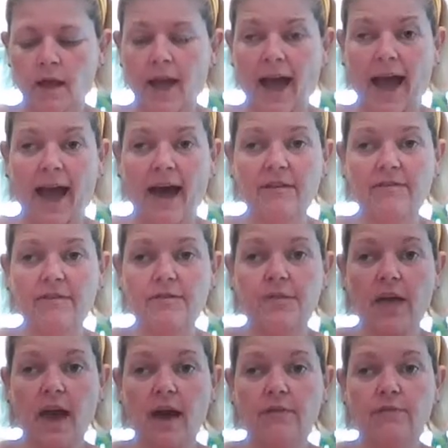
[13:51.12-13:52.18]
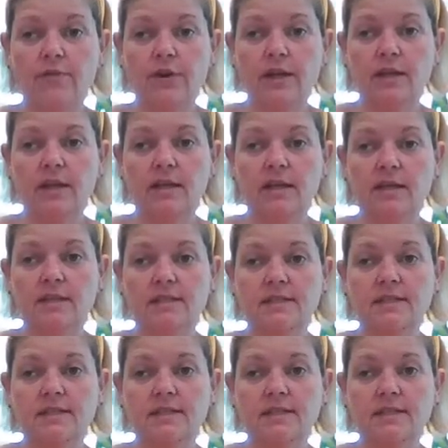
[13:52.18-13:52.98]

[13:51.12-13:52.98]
half of that for kids,